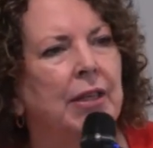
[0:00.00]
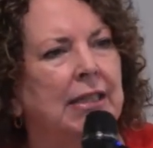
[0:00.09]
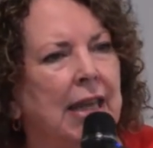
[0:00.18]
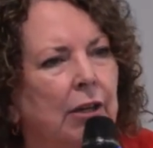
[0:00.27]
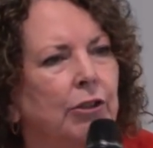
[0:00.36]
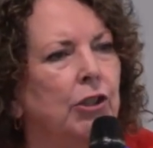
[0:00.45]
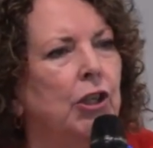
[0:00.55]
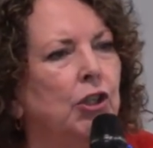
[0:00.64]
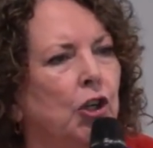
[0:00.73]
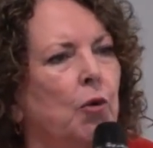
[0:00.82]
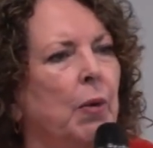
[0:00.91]
tells you to
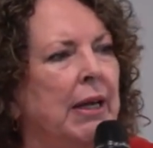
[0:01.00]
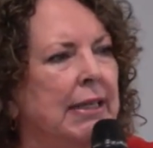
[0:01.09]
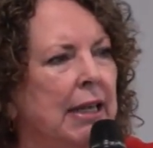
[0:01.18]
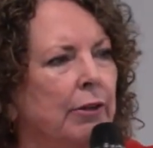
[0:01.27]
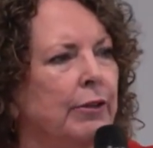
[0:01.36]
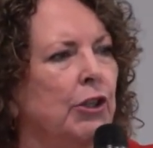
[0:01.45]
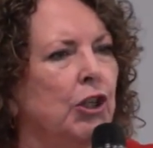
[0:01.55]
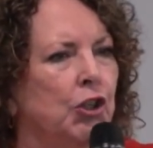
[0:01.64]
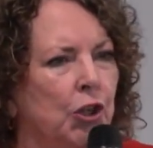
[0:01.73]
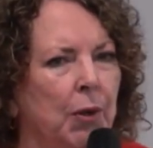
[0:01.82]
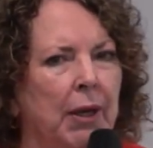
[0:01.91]
do when he tells you to
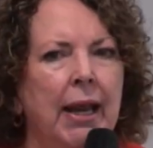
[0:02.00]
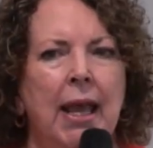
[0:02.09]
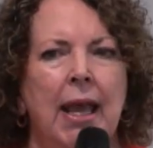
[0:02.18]
do it.